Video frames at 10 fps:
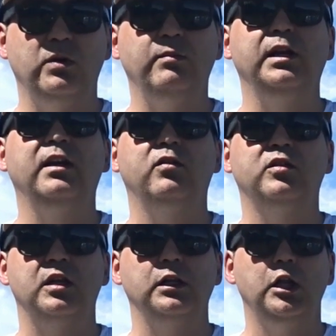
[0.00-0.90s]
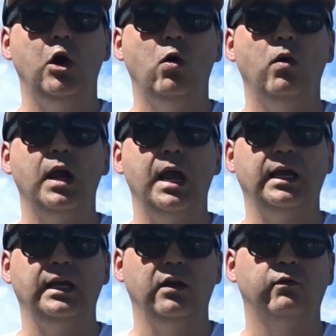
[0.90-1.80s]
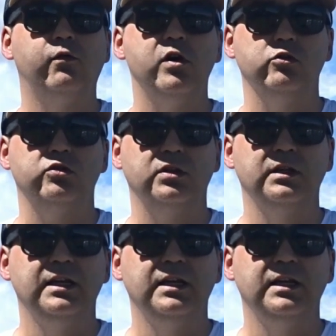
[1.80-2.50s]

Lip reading: We believe it's a low-hanging fruit.